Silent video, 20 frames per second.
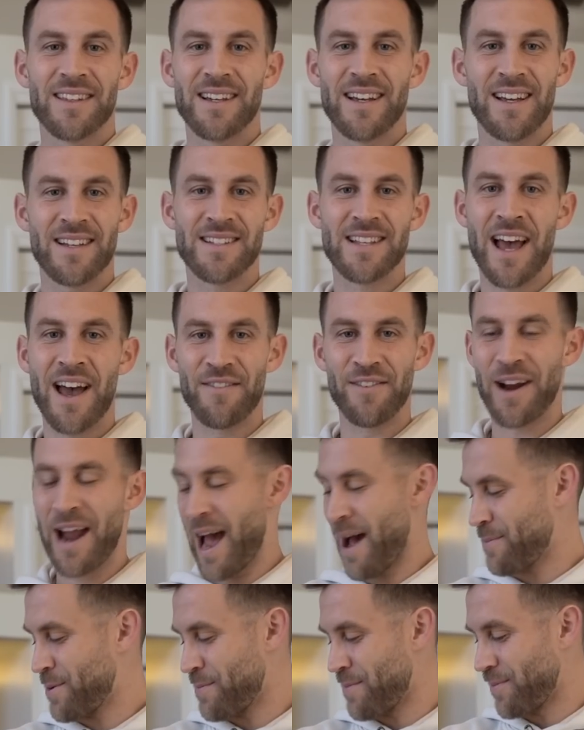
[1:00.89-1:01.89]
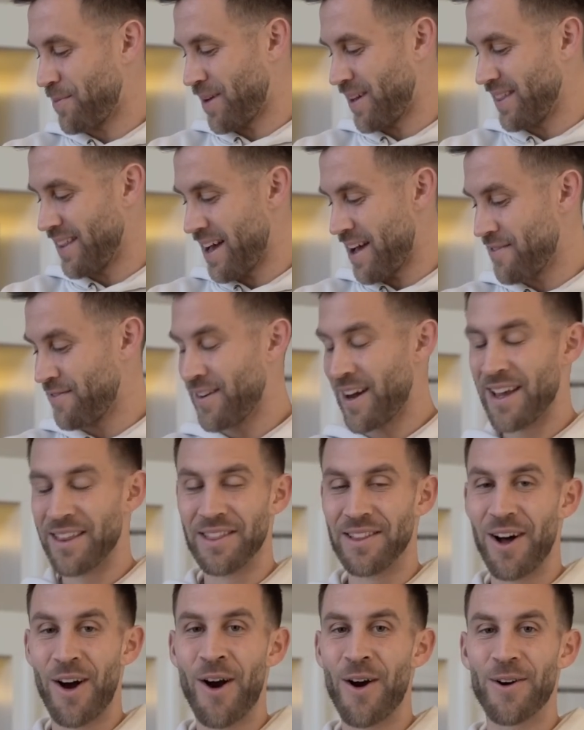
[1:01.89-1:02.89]
that has ever happened in my life. I
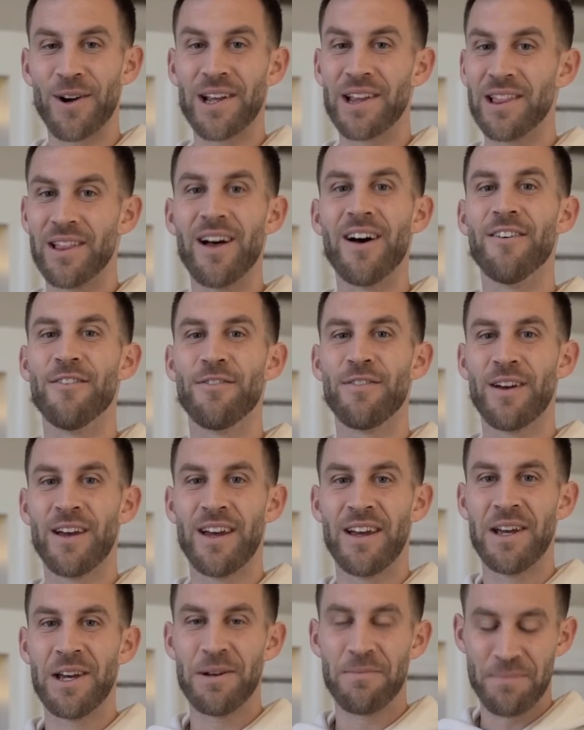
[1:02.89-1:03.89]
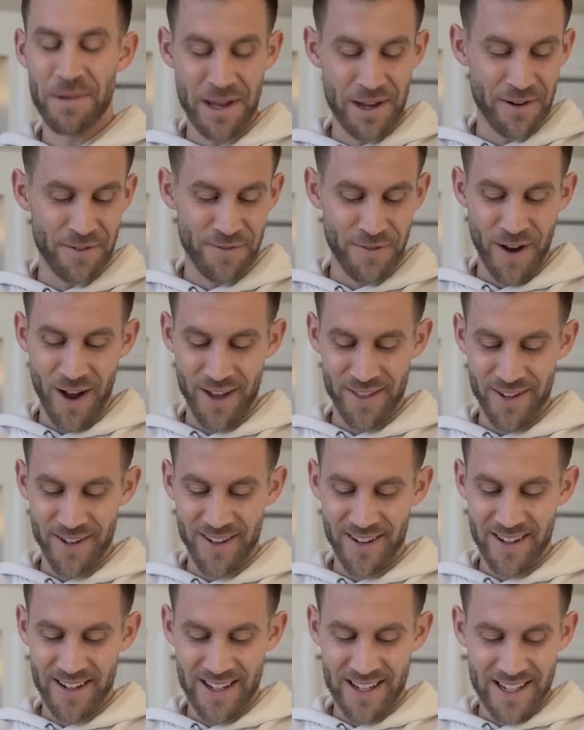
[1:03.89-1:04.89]
already love being a
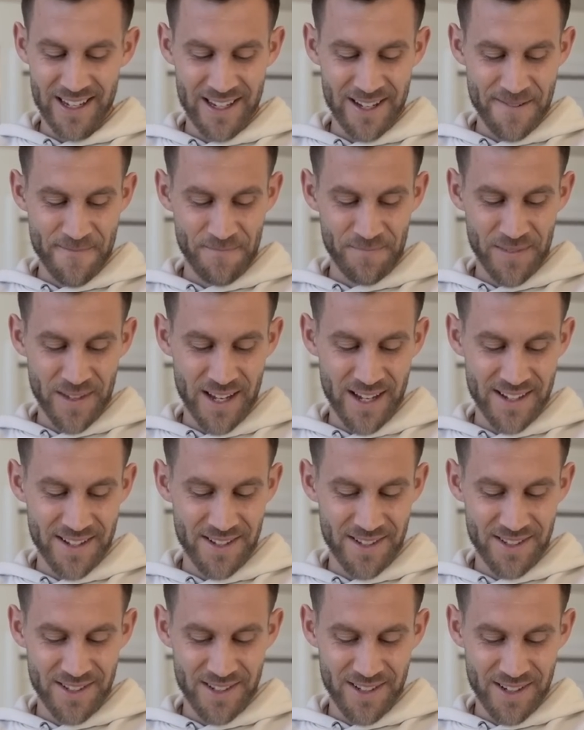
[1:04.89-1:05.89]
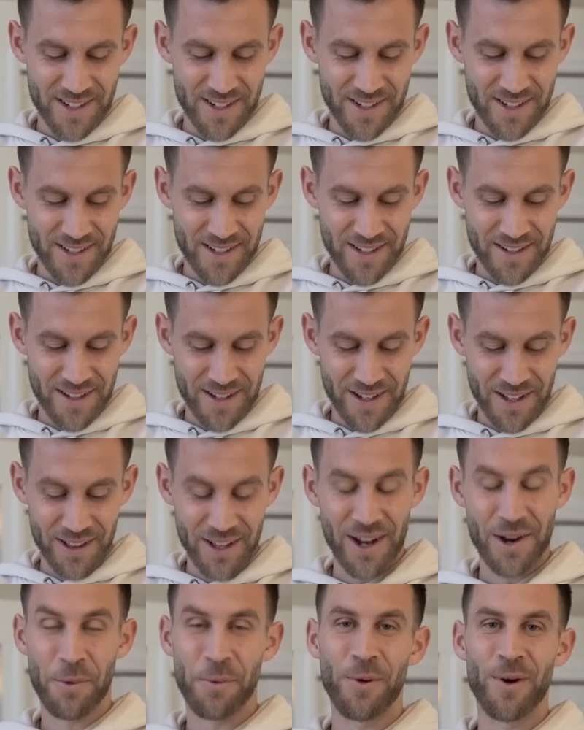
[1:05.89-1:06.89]
father. It's a
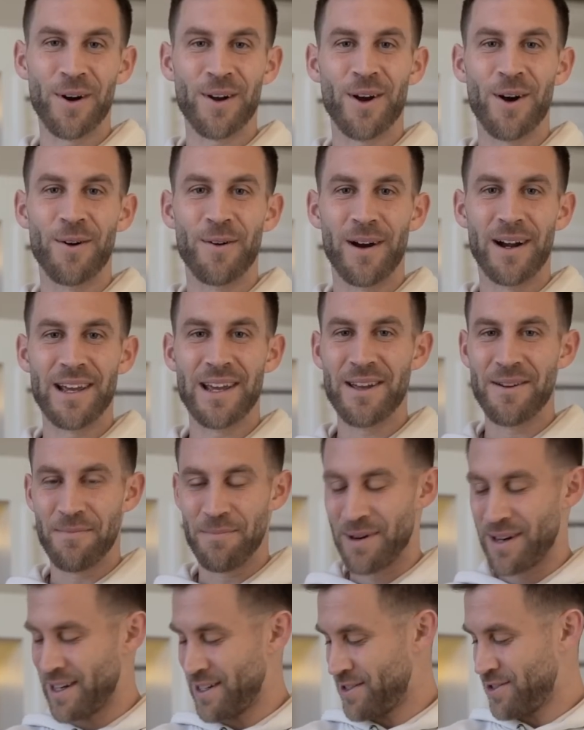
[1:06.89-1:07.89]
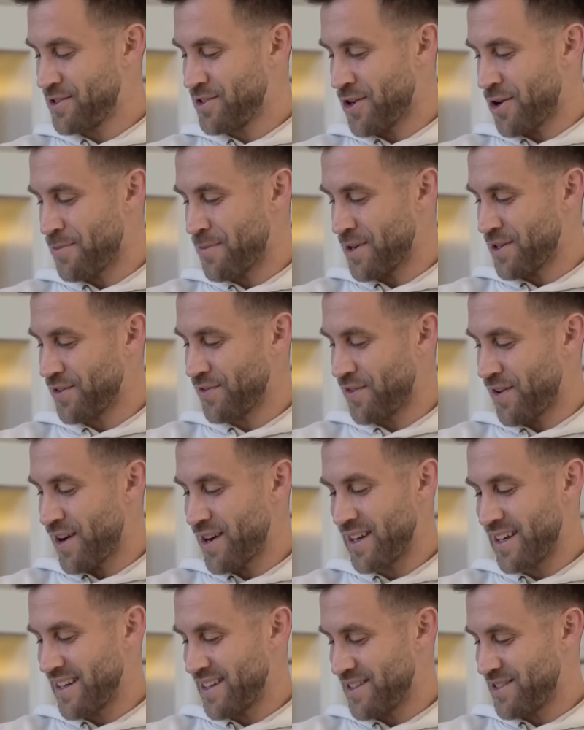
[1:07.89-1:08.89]
lot of work already, but it's so much
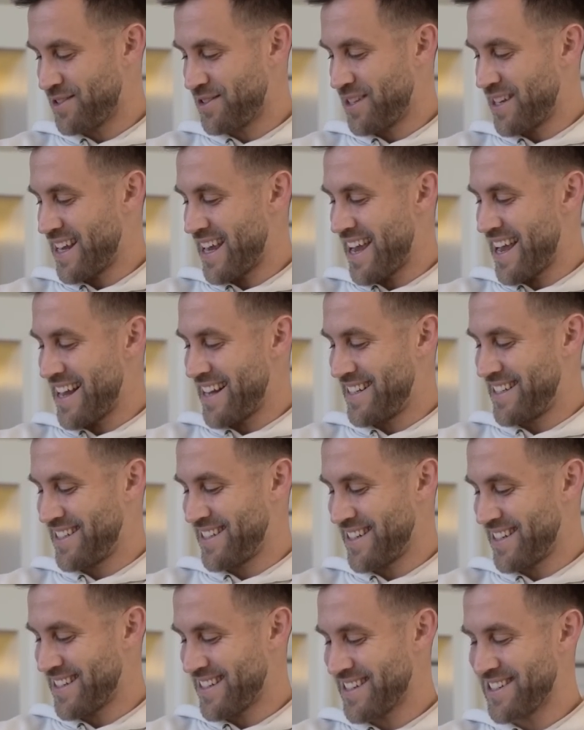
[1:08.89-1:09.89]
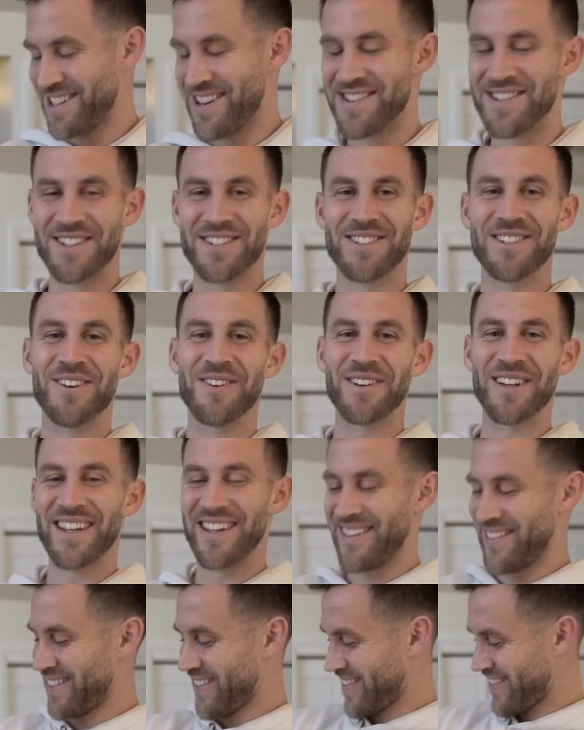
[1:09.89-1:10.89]
fun, and it's just, she's just so
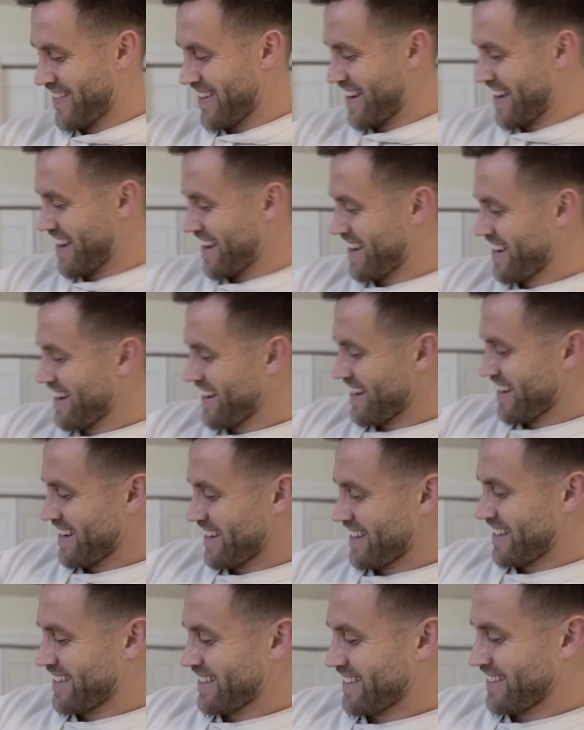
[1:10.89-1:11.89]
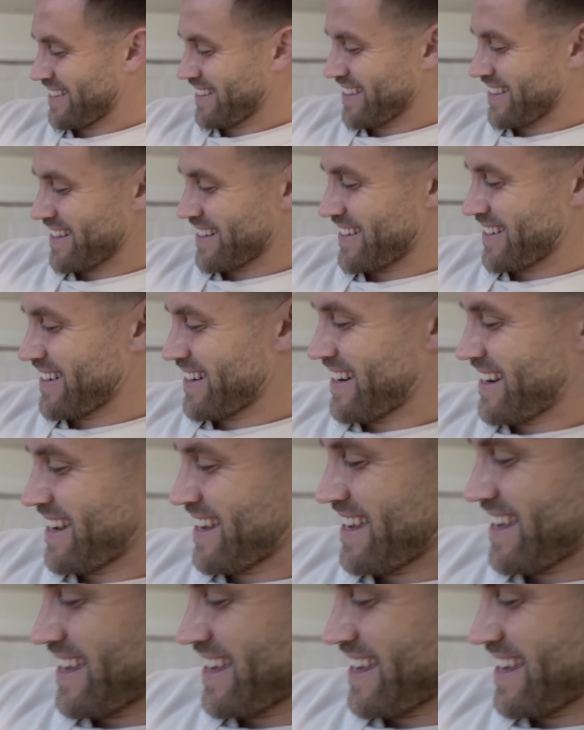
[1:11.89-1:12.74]
cute already. Look at her.